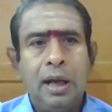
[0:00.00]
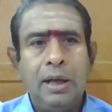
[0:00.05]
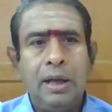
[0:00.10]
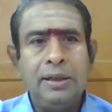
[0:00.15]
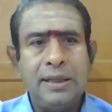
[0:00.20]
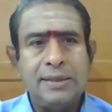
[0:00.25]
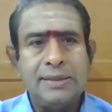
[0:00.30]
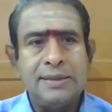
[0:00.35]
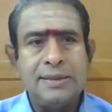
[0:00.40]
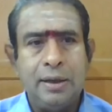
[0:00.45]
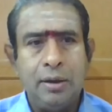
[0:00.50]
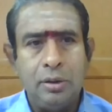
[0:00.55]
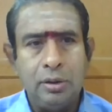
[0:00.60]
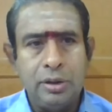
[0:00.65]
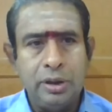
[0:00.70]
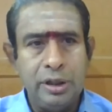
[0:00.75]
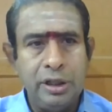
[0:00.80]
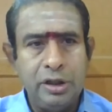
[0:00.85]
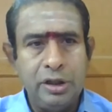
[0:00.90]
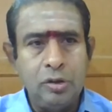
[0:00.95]
And as I
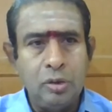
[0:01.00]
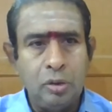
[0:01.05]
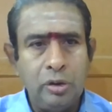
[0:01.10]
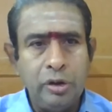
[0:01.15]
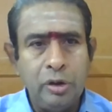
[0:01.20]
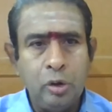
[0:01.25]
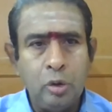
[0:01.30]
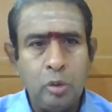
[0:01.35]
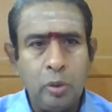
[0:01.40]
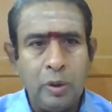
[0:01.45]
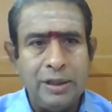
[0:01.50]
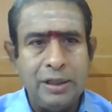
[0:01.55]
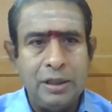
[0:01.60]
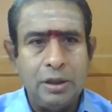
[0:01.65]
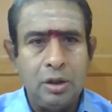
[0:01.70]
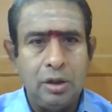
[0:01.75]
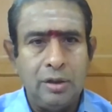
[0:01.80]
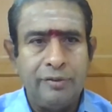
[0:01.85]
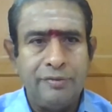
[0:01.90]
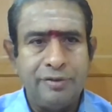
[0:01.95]
already told you, quite a
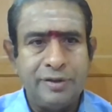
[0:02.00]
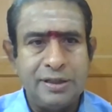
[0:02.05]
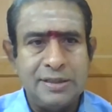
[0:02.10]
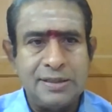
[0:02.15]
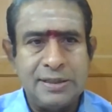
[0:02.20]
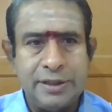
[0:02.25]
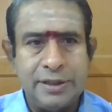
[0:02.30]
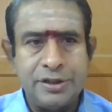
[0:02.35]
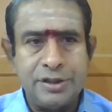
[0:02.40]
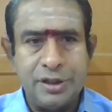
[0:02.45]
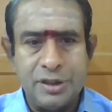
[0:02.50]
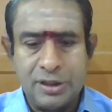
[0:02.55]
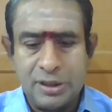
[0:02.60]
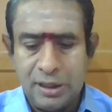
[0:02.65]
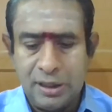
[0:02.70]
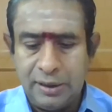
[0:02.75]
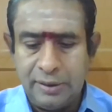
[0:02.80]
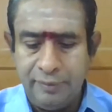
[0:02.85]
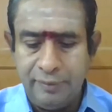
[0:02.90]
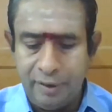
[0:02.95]
lot of concessions
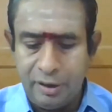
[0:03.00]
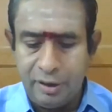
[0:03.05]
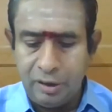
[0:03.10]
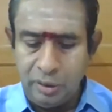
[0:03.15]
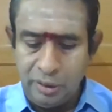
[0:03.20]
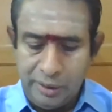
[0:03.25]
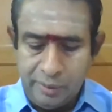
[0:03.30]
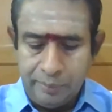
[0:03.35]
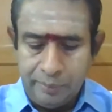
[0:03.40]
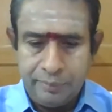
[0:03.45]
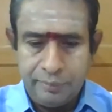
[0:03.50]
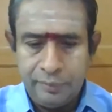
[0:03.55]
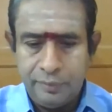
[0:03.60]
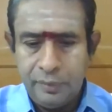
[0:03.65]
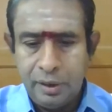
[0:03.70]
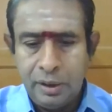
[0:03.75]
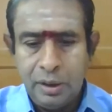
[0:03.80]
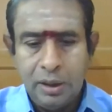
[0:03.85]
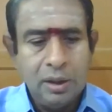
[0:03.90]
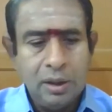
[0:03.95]
are given to you.
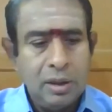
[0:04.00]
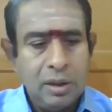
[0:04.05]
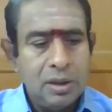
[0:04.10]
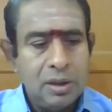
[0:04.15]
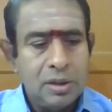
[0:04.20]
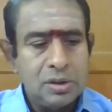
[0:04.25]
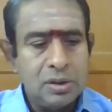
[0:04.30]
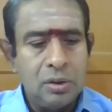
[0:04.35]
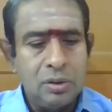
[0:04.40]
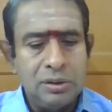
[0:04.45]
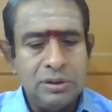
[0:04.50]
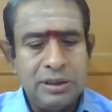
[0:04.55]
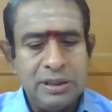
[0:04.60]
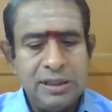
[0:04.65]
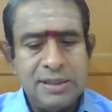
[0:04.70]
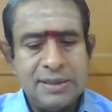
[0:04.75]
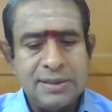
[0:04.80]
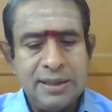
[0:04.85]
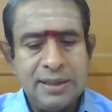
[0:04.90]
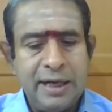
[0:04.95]
So
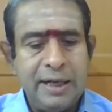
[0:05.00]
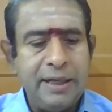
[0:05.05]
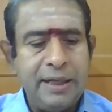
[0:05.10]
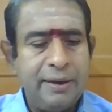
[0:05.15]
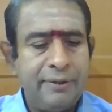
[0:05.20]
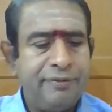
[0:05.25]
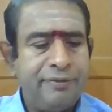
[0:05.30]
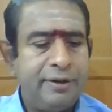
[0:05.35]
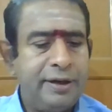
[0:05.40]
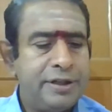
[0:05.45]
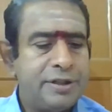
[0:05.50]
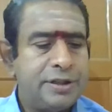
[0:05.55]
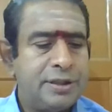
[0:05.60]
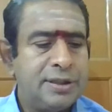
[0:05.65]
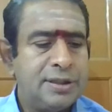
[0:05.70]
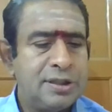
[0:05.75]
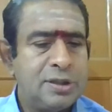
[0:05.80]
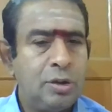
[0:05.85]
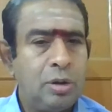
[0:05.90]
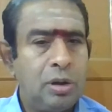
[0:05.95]
these three
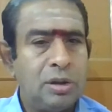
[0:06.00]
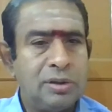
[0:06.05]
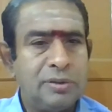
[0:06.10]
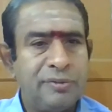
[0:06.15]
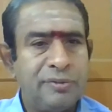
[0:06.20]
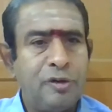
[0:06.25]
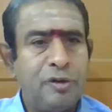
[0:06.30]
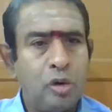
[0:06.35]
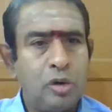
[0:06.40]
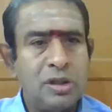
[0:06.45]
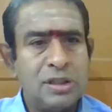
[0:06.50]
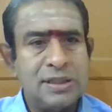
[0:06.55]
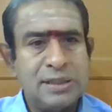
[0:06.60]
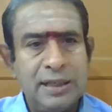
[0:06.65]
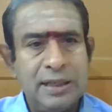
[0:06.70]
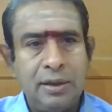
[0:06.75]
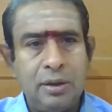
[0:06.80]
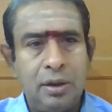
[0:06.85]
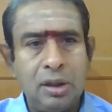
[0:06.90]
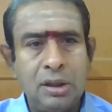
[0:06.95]
definitions, you have to focus
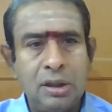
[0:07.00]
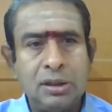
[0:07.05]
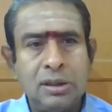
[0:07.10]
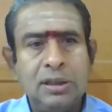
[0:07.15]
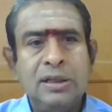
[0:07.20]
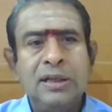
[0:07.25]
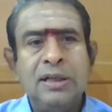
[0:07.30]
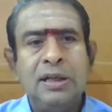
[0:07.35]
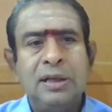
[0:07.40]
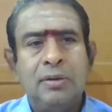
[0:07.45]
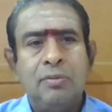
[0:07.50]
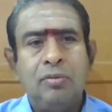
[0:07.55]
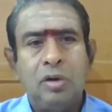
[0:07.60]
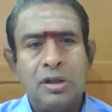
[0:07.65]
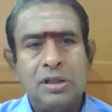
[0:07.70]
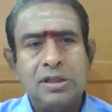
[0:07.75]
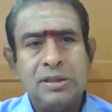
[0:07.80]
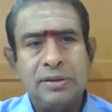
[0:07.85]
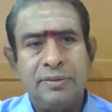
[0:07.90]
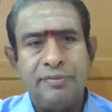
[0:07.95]
a lot.
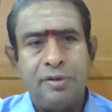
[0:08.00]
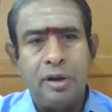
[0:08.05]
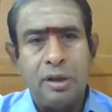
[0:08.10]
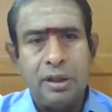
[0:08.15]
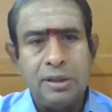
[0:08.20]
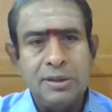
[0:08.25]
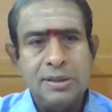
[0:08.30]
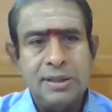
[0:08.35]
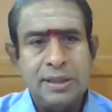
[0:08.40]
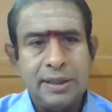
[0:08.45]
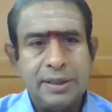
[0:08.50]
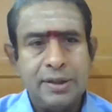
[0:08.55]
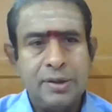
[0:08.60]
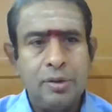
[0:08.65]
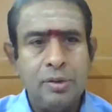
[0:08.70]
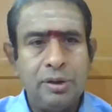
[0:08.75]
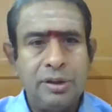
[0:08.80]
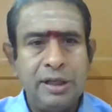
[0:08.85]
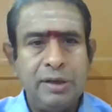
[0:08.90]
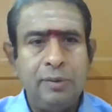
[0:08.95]
What is a foreign
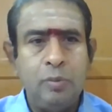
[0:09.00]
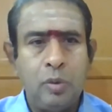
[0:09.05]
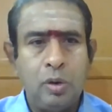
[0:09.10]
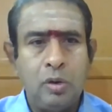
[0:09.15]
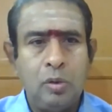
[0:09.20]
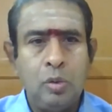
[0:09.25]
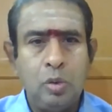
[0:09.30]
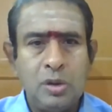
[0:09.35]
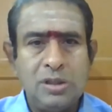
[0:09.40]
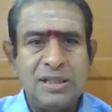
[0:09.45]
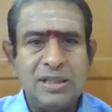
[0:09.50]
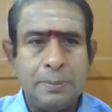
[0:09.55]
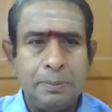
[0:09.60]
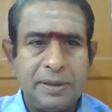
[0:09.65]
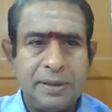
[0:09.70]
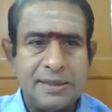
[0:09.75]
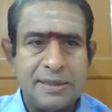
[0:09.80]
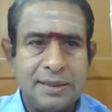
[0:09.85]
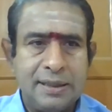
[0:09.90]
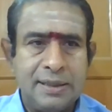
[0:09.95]
security? Who is a
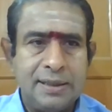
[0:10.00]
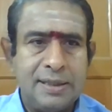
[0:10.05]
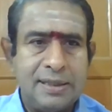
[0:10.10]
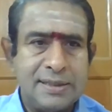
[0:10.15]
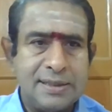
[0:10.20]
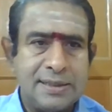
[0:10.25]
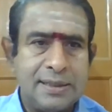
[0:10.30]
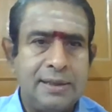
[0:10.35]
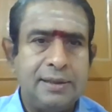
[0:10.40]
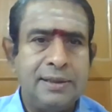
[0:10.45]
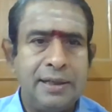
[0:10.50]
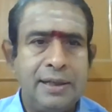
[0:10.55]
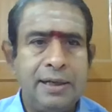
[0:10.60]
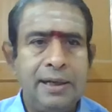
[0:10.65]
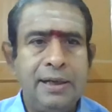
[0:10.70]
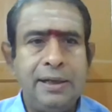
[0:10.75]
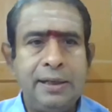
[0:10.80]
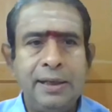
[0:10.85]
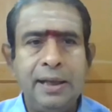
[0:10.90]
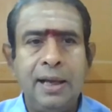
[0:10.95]
person resident in
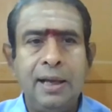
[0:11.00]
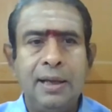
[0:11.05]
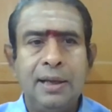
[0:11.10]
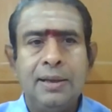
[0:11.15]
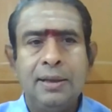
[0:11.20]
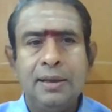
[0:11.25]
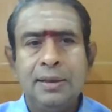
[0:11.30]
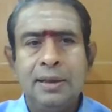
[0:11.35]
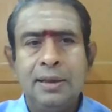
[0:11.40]
India?